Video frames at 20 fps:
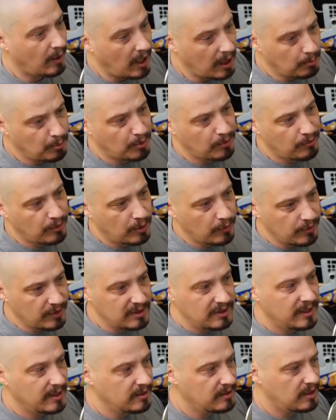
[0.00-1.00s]
I prefer the
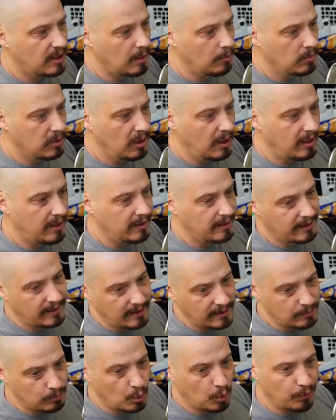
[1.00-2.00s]
desktop client. It
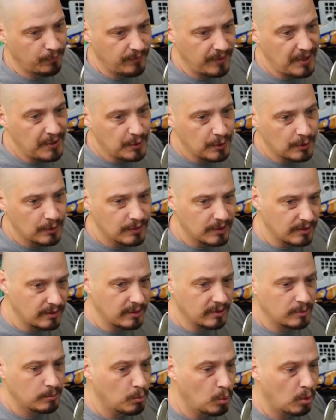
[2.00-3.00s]
has more features and
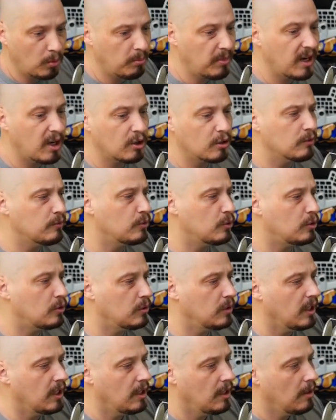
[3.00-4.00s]
it's more powerful,
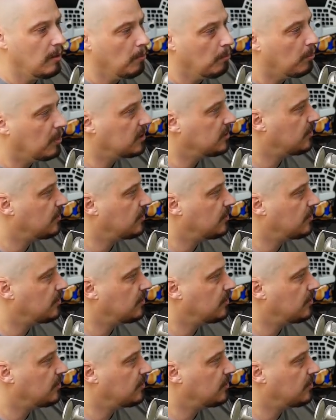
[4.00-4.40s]
but